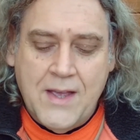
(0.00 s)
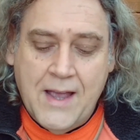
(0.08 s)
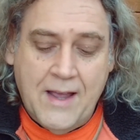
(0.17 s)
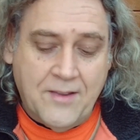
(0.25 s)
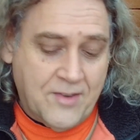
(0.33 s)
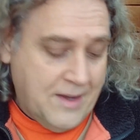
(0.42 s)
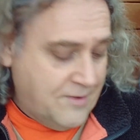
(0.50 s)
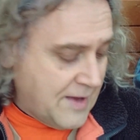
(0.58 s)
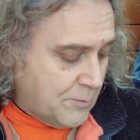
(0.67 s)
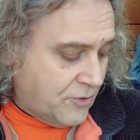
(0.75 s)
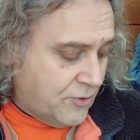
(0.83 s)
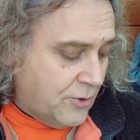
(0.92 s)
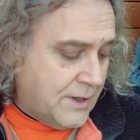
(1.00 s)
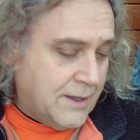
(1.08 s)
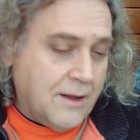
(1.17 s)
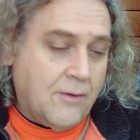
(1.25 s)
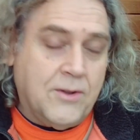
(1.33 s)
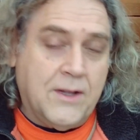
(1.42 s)
it's absolutely
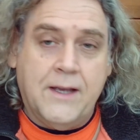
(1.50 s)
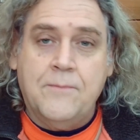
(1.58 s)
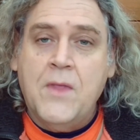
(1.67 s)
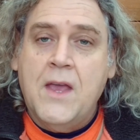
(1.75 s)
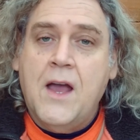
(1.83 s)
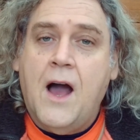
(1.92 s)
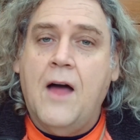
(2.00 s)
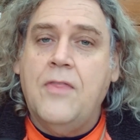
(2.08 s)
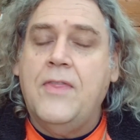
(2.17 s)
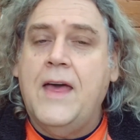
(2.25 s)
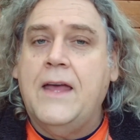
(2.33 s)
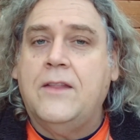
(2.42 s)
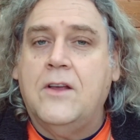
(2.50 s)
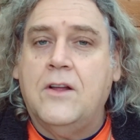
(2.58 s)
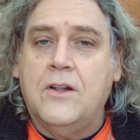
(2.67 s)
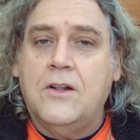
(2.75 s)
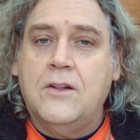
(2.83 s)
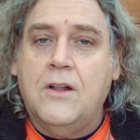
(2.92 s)
lovely. And then
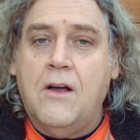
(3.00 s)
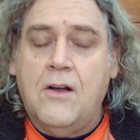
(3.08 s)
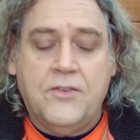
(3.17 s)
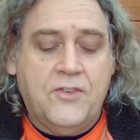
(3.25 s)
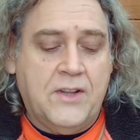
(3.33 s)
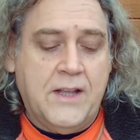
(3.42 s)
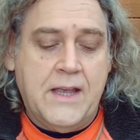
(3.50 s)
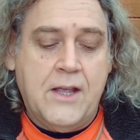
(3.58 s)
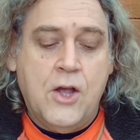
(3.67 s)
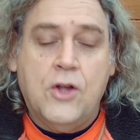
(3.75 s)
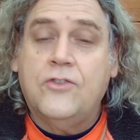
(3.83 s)
lastly,